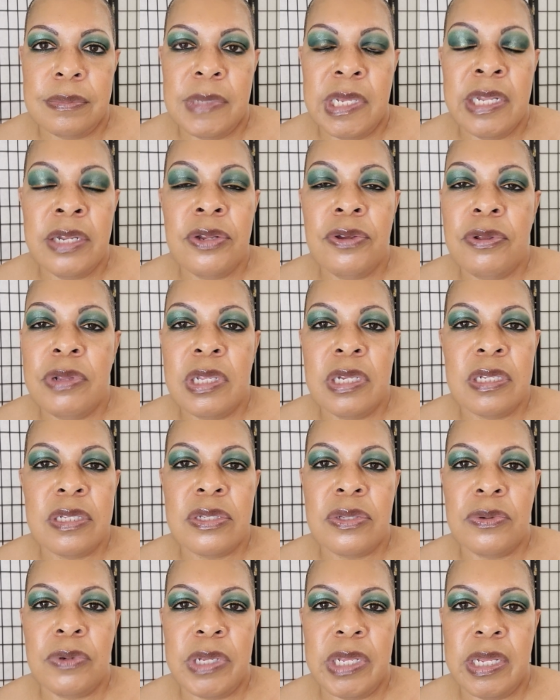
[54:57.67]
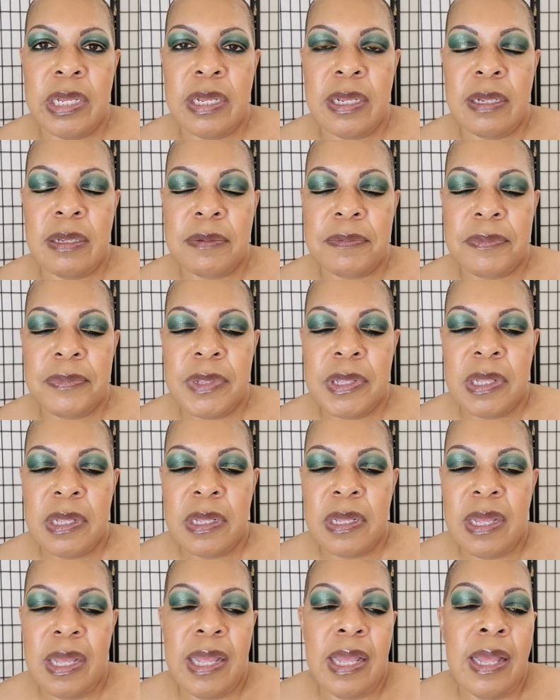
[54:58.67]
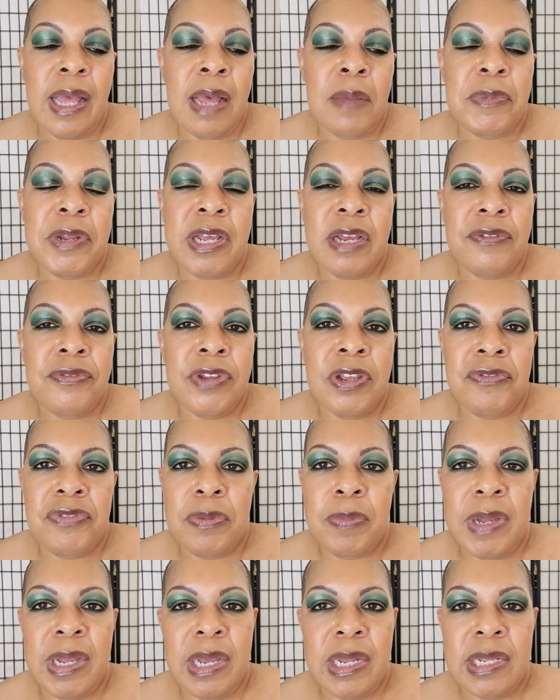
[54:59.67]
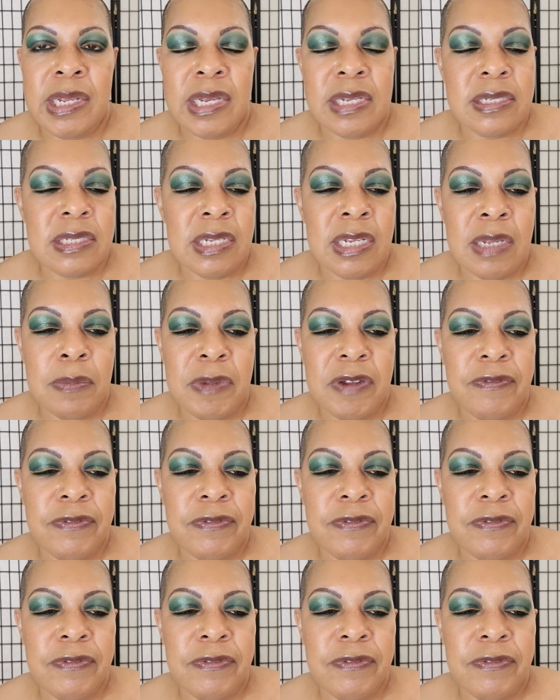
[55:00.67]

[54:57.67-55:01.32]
and know that it's okay. I'm not for everybody. I say it in my